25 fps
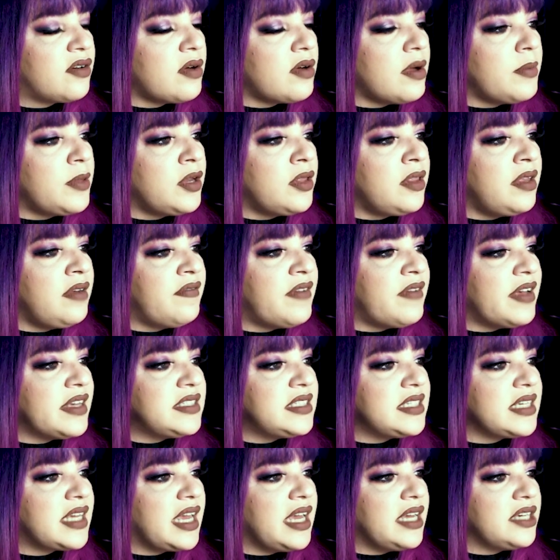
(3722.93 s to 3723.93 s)
The criminal
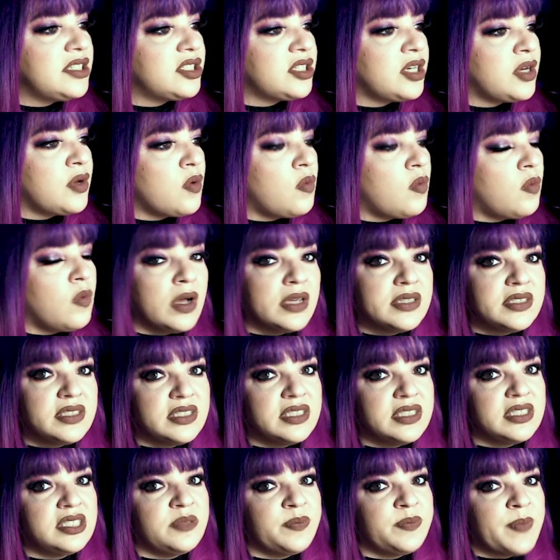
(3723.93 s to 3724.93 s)
investigation
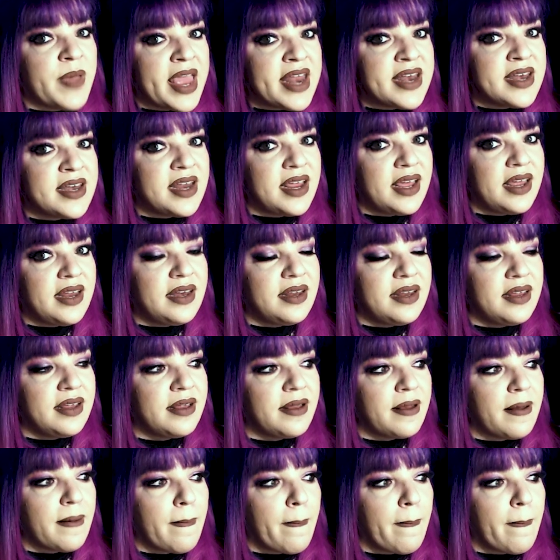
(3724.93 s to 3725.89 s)
was suspended.